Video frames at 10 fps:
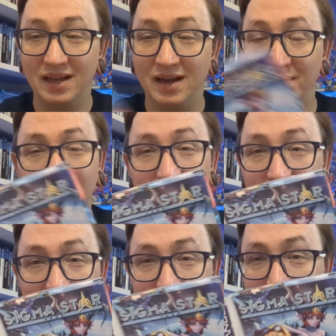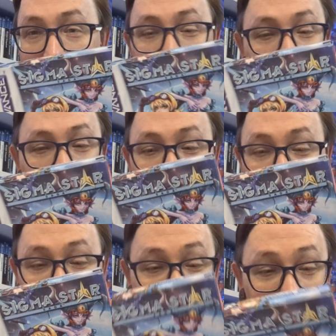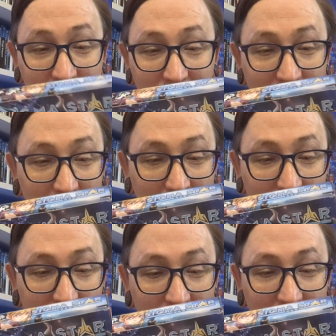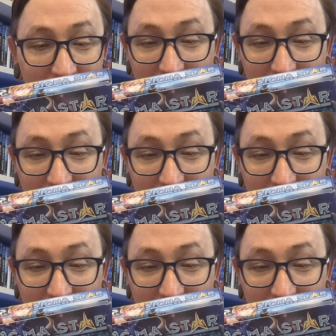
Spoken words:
I'm like I say, absolutely blown away.